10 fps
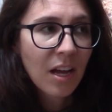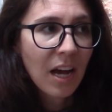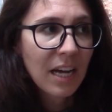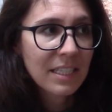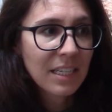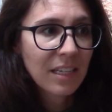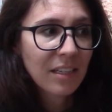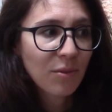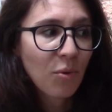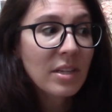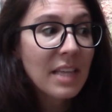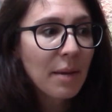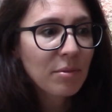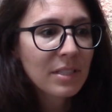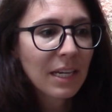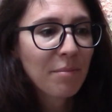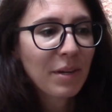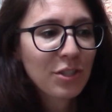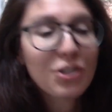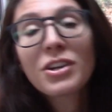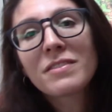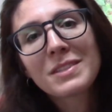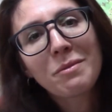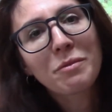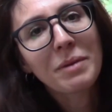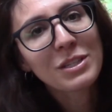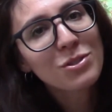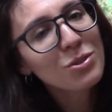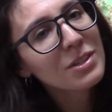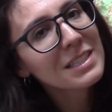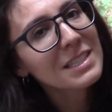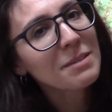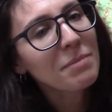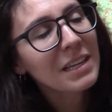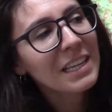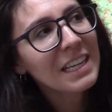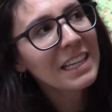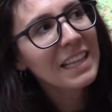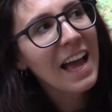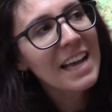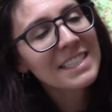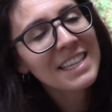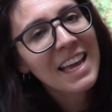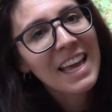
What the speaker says: I was able to take a picture of some of my students in my knitting class,